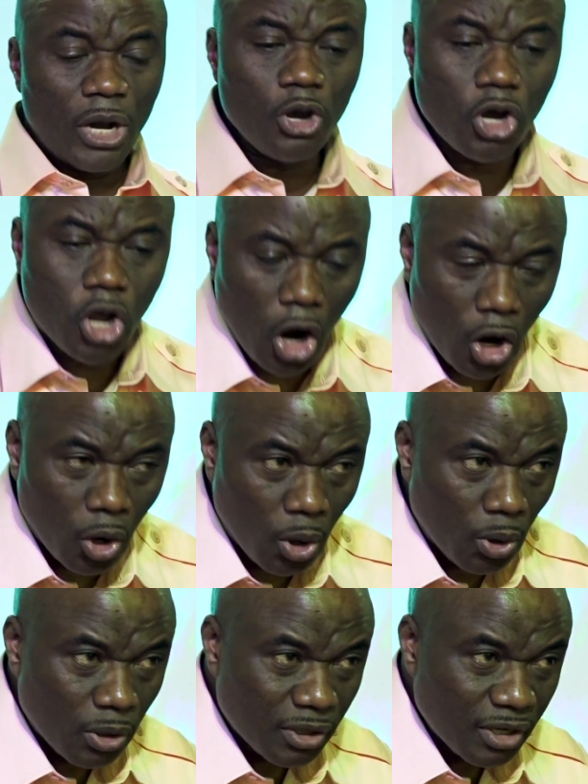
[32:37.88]
When you
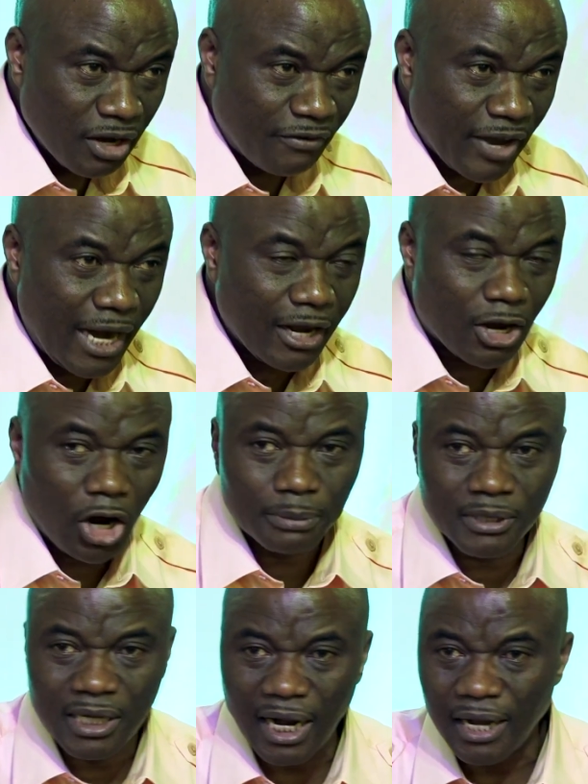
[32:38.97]
go, if
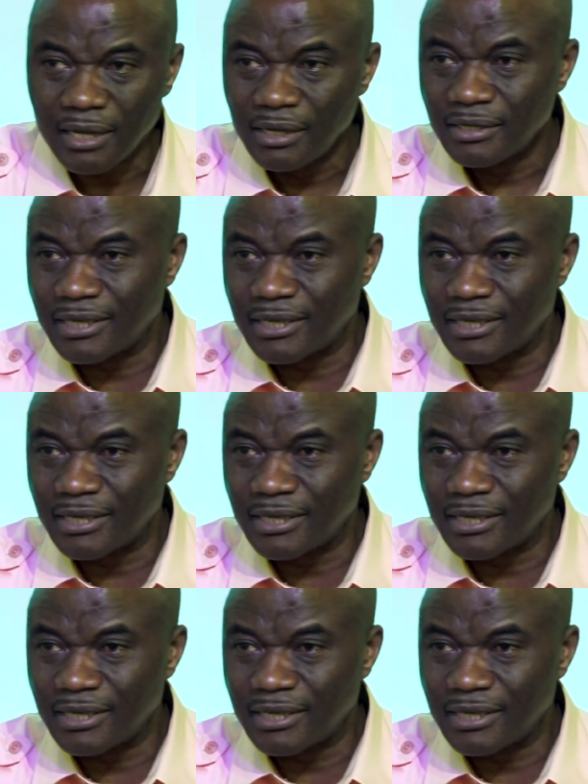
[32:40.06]
helicopter